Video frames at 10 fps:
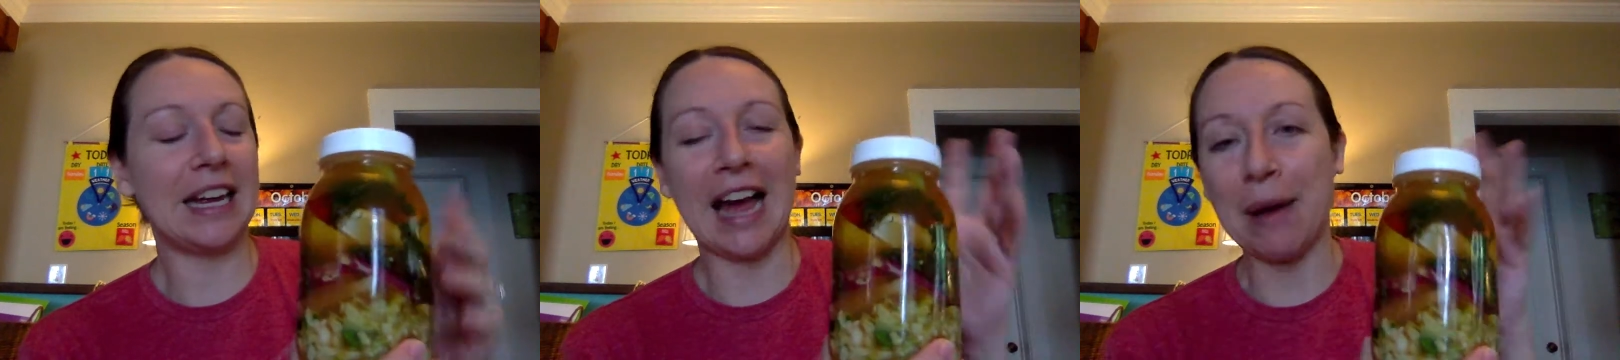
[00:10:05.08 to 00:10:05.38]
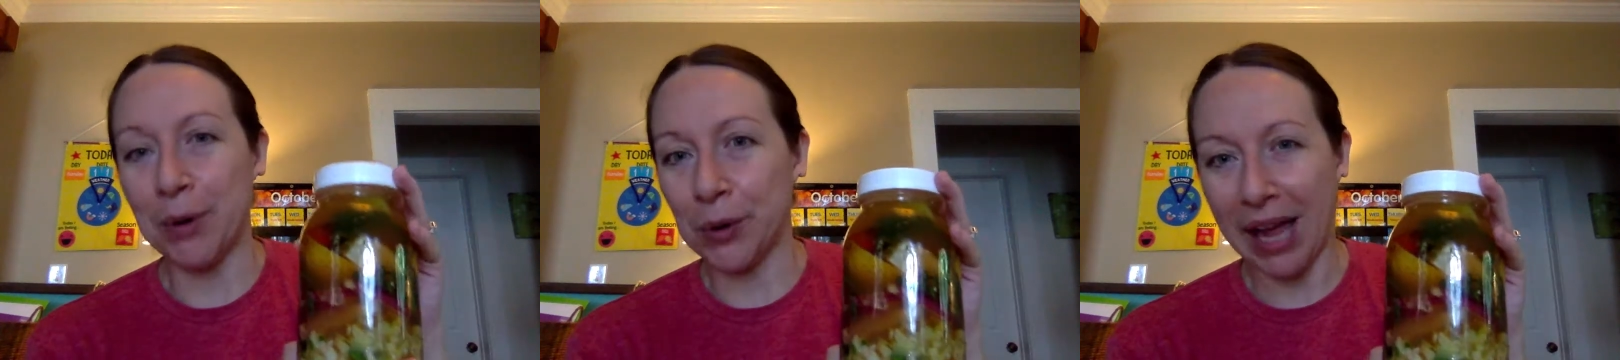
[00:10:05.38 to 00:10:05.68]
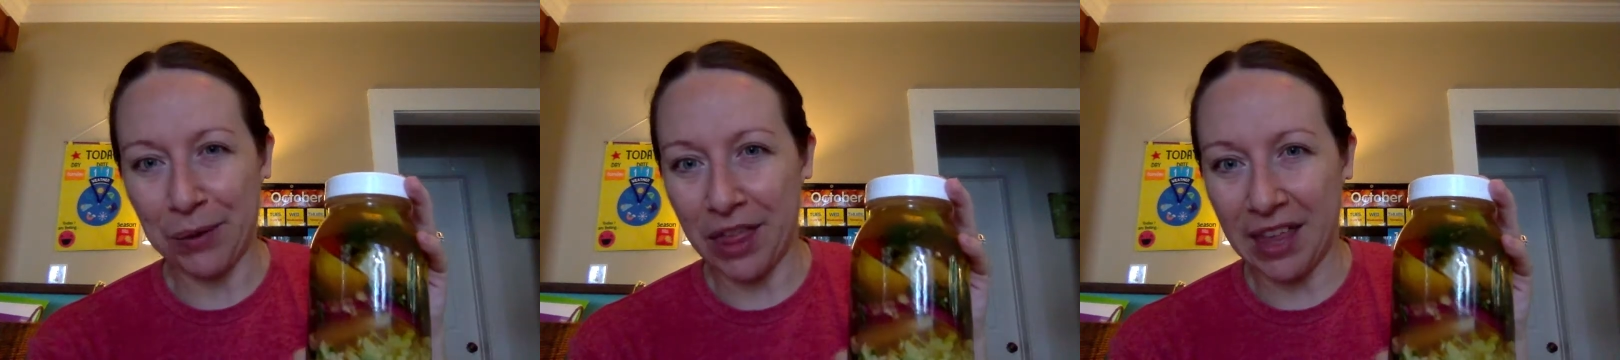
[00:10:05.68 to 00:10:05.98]
I'm
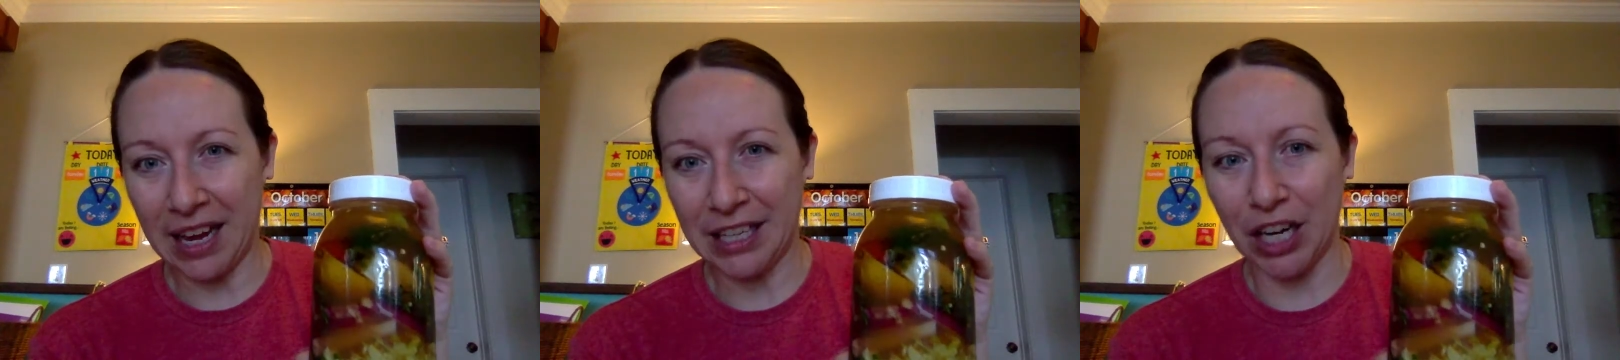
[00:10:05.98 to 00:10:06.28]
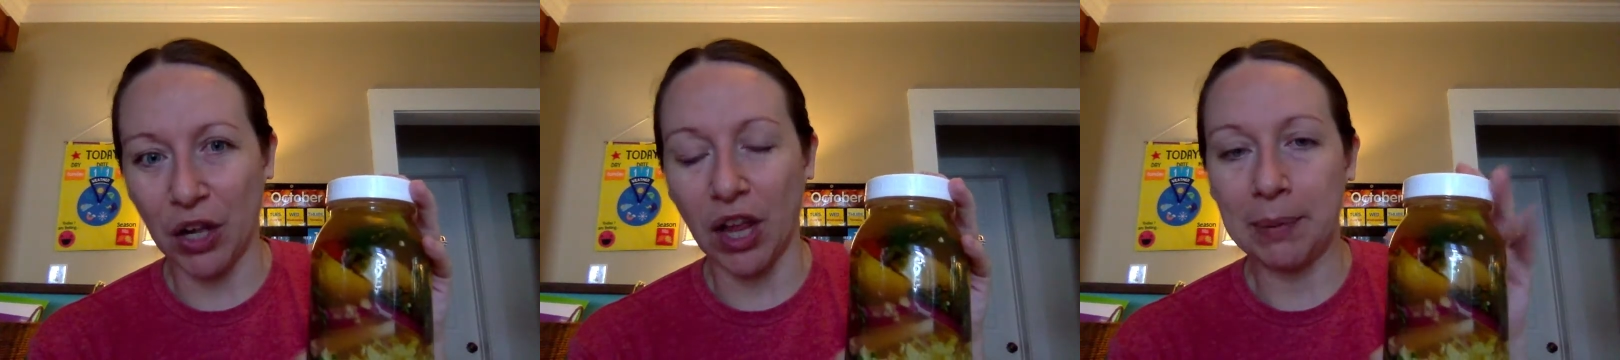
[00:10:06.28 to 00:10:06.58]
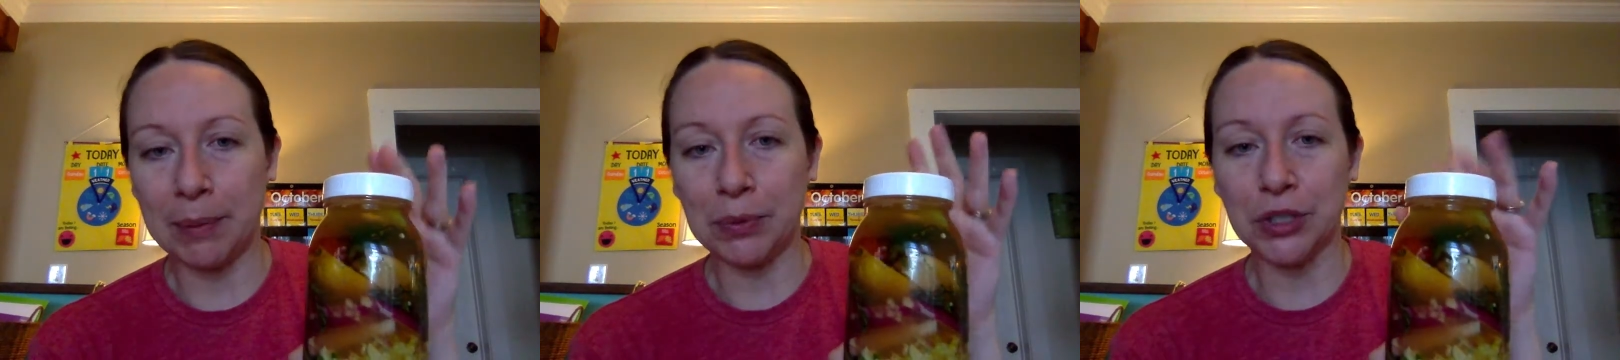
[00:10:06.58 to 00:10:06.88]
okay with it. You know, a lot
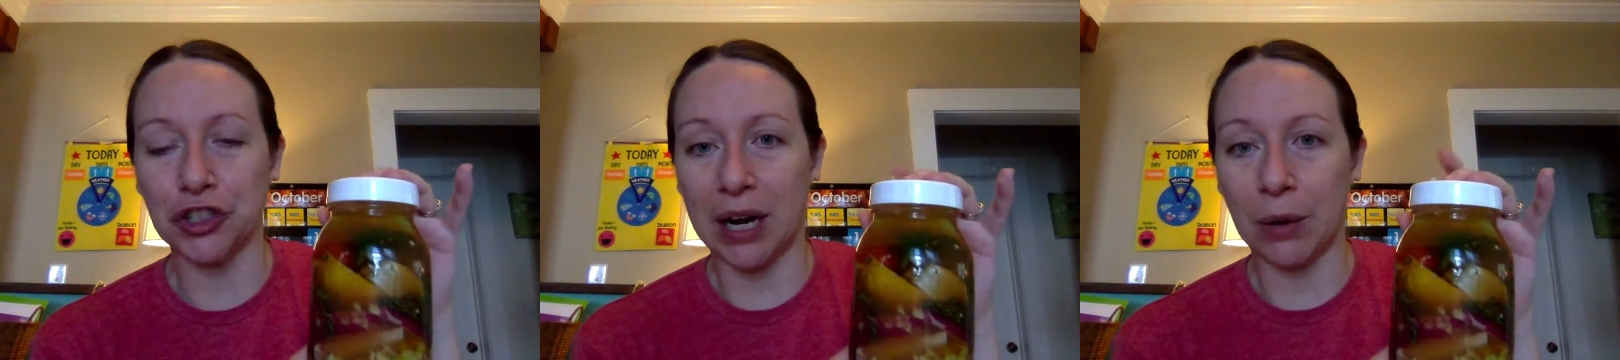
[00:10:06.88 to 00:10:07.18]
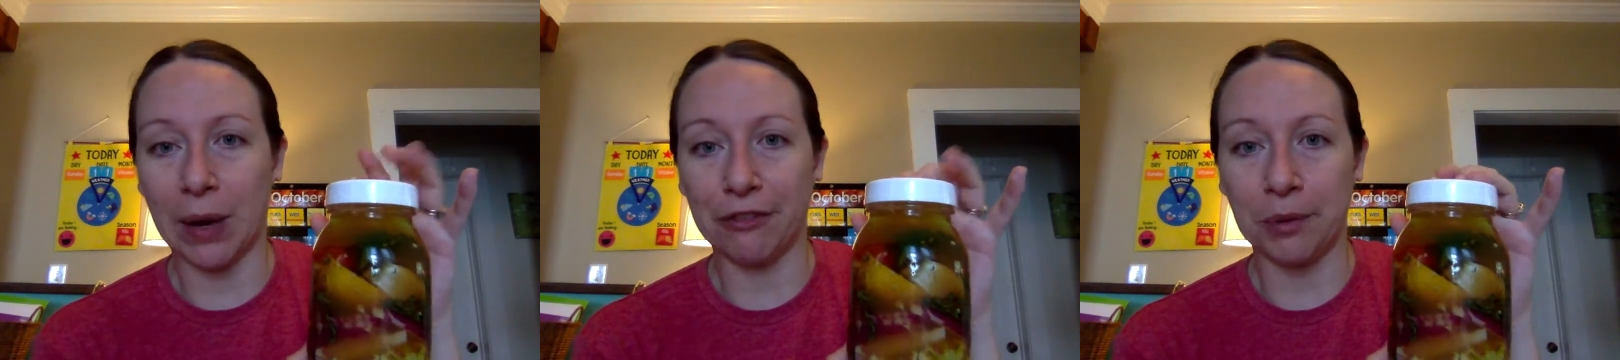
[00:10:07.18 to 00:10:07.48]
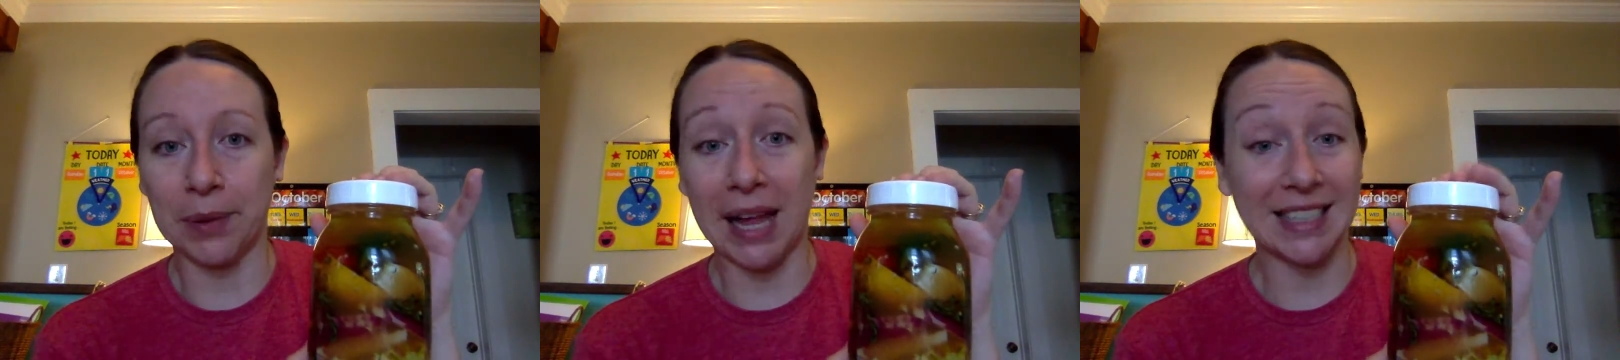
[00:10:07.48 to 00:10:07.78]
of people stray away
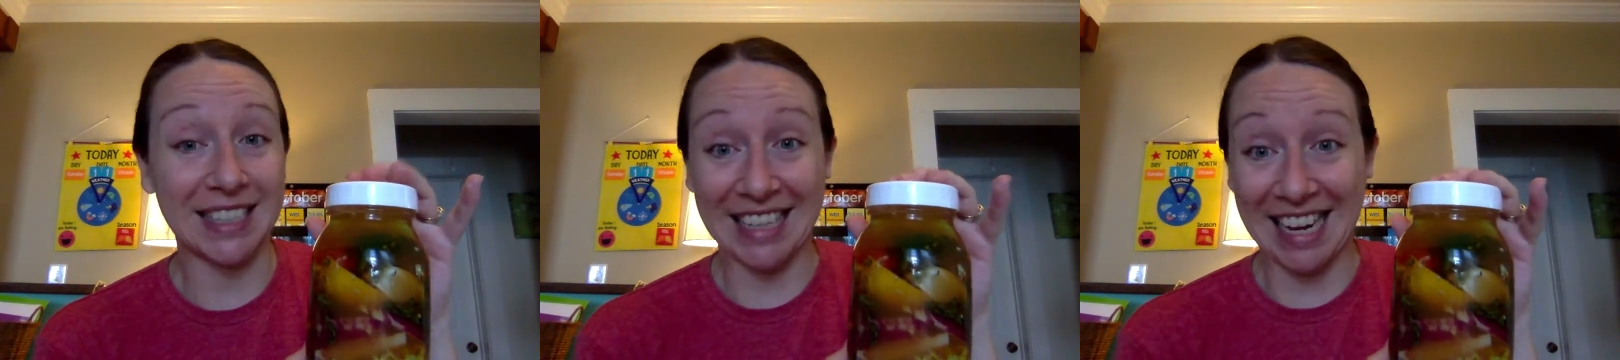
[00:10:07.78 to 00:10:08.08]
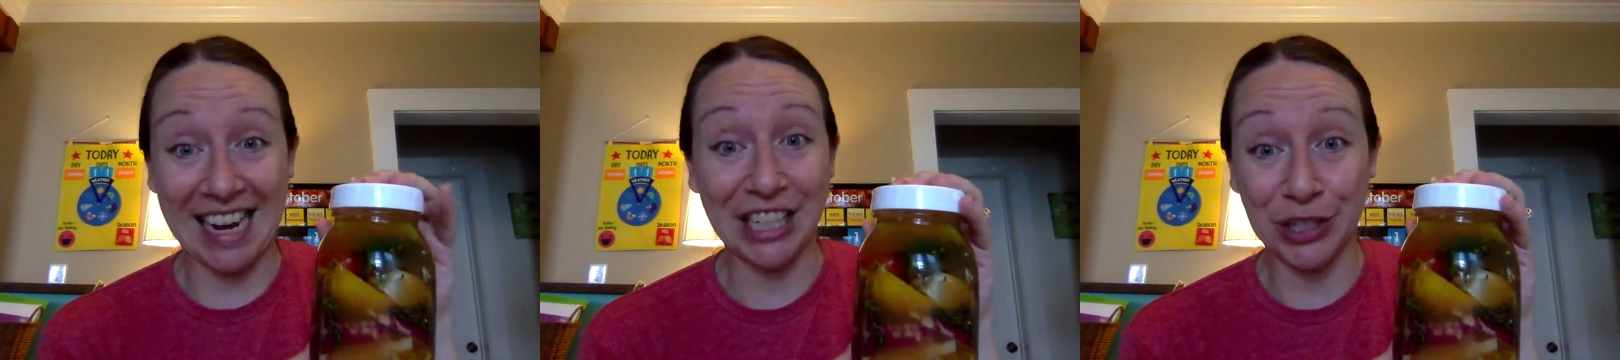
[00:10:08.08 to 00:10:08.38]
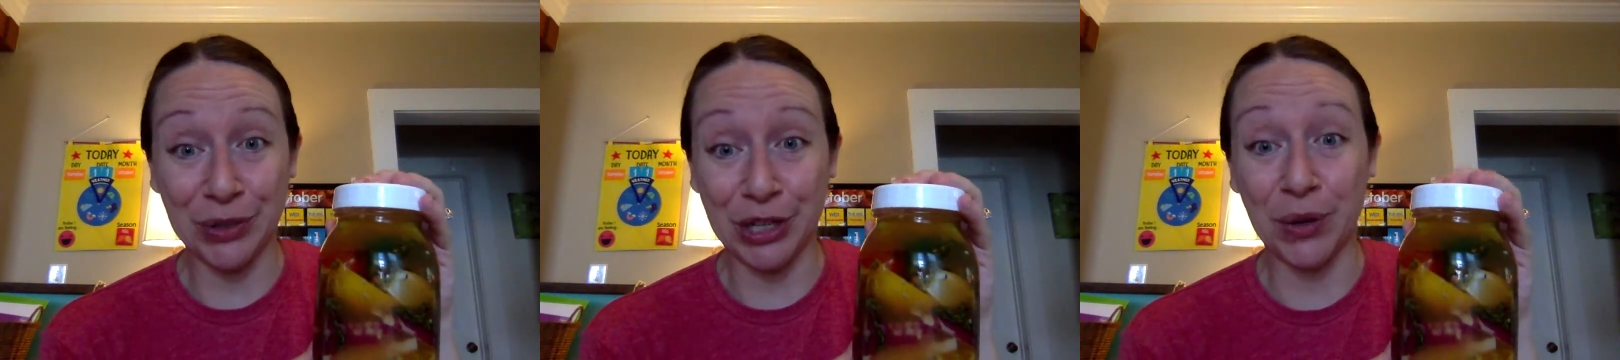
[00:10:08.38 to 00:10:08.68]
from plastic, and I
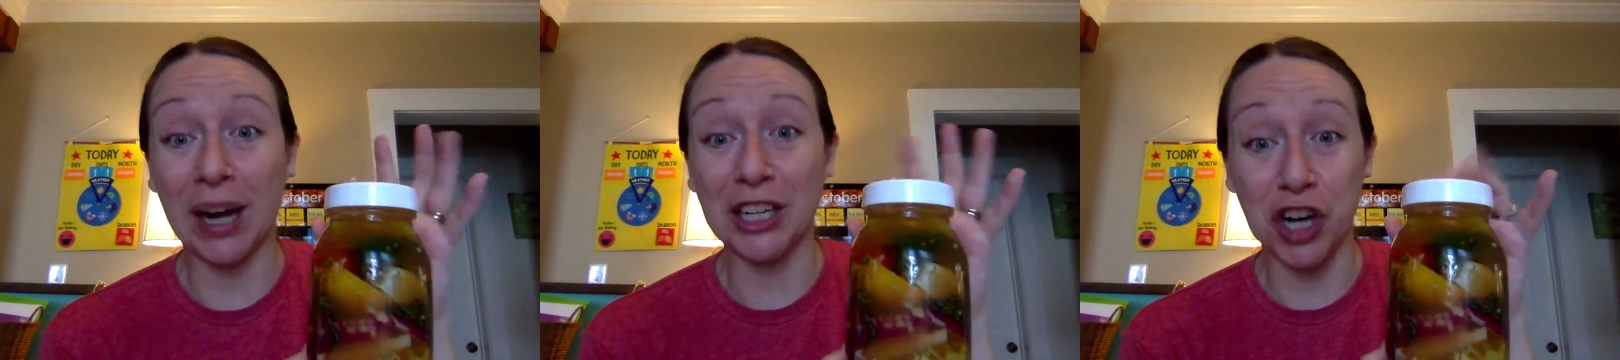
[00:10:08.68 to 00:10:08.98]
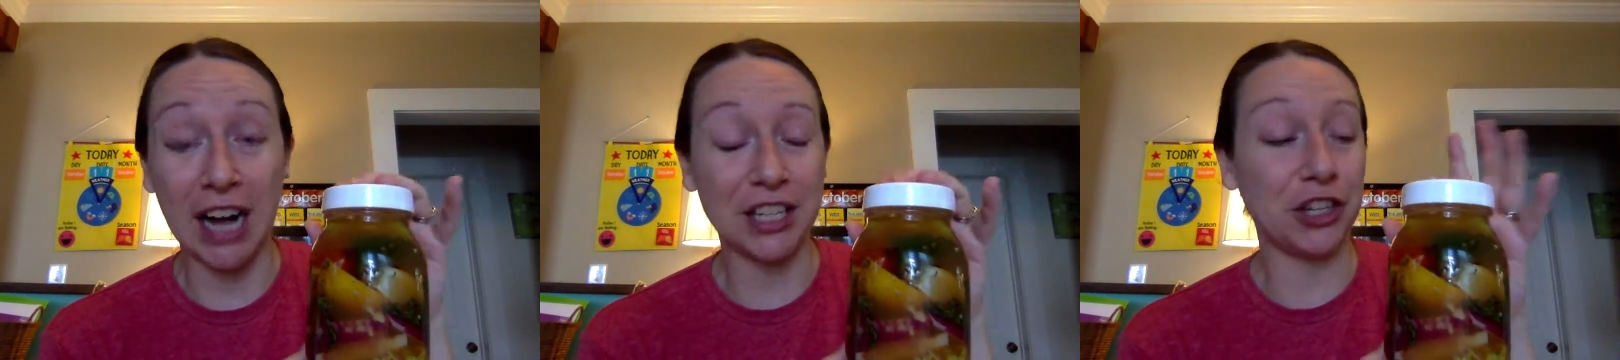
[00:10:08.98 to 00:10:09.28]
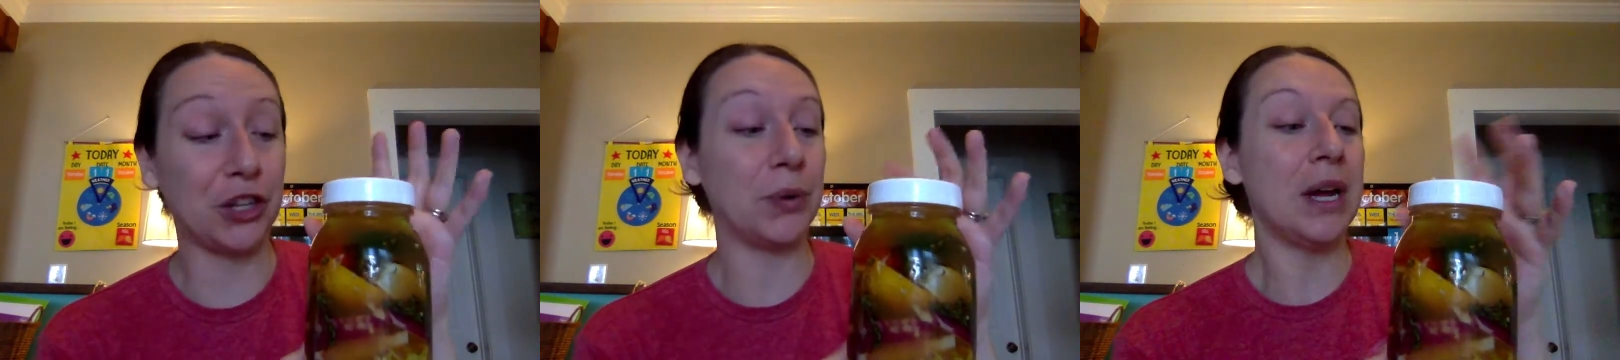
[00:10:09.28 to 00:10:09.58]
do too. I try to.